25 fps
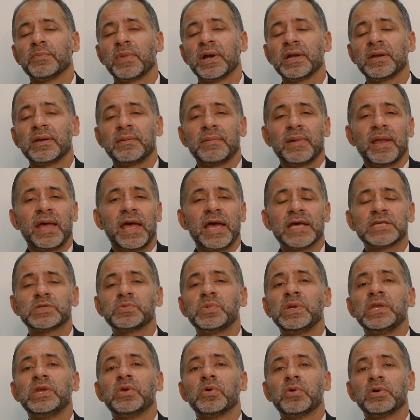But as
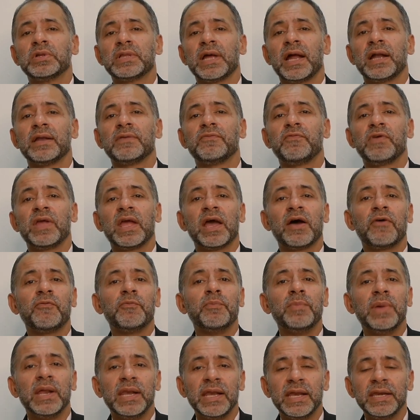we know that we have
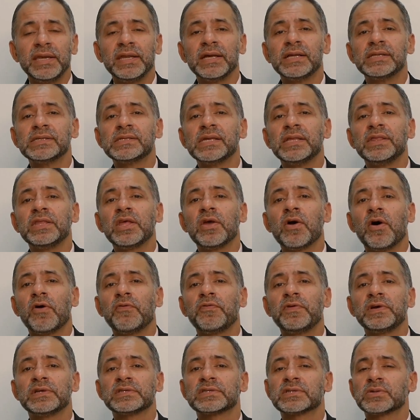millennials in the
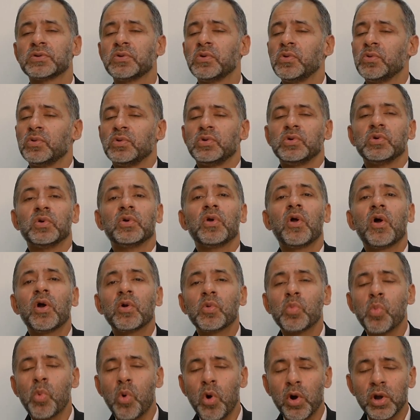office who do
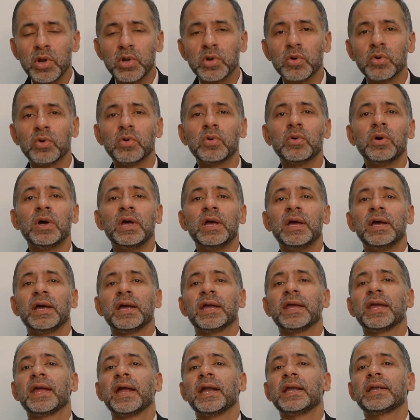not want to
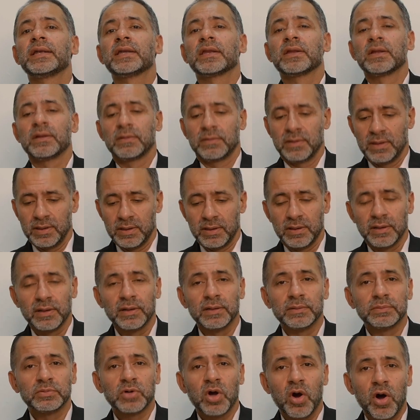get
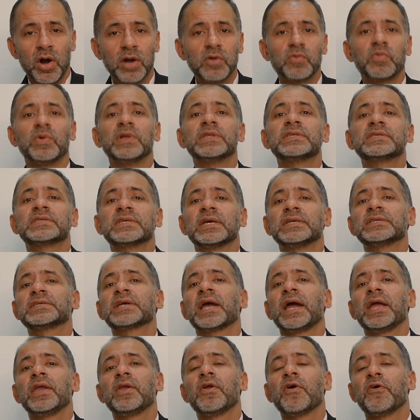caught with such
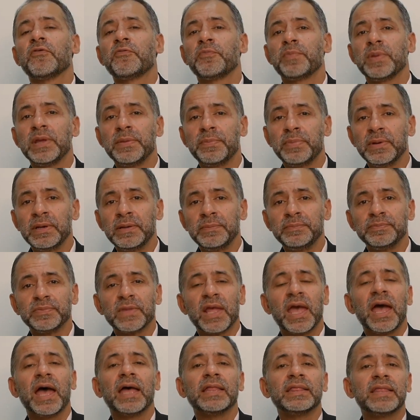kind of people,
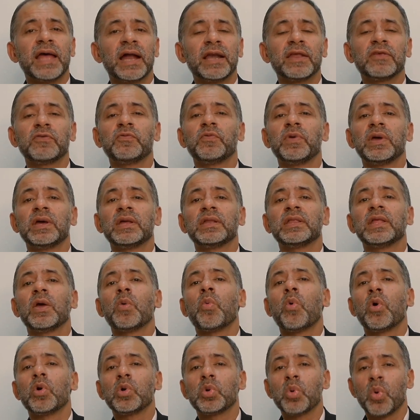and that is where they
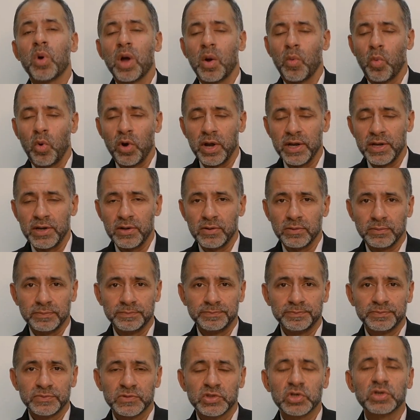want to avoid you.
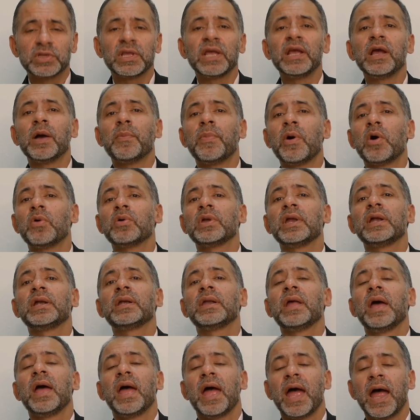So think about
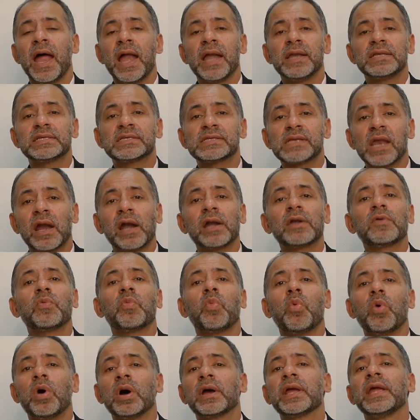it and start
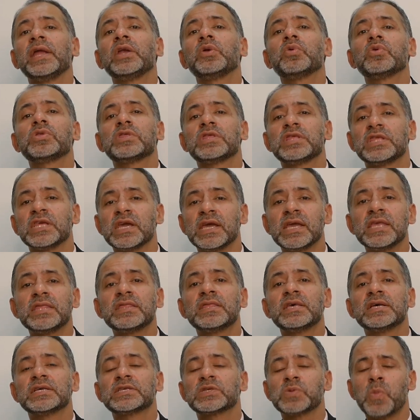working to
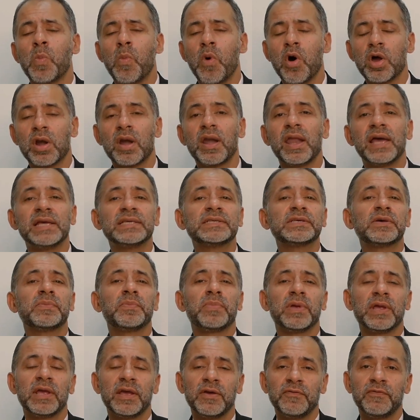change this moralizer
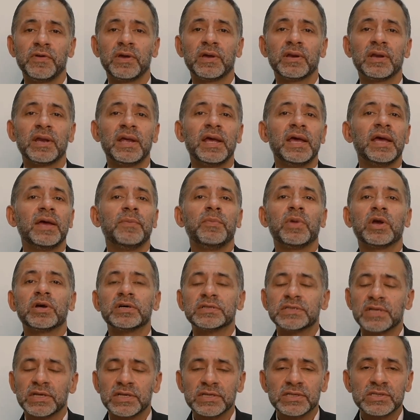behavior,
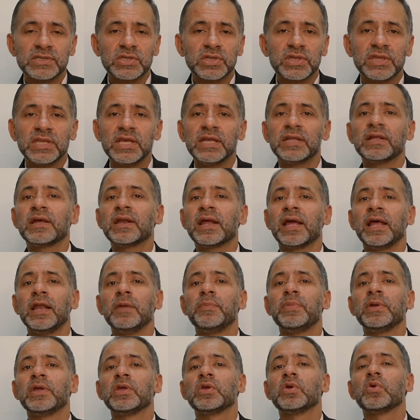because it is neither
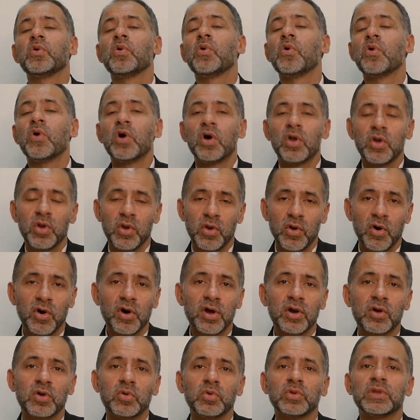helping you
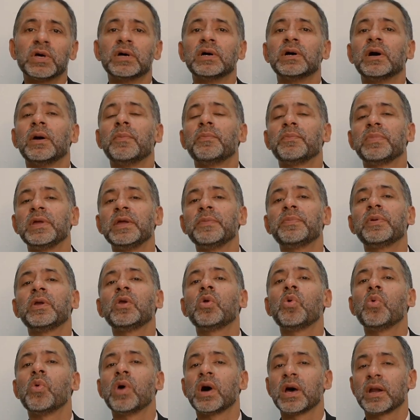nor to the people
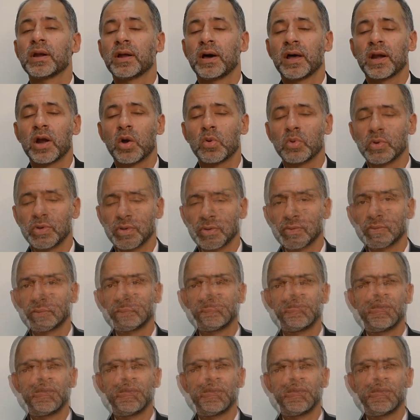who are around you.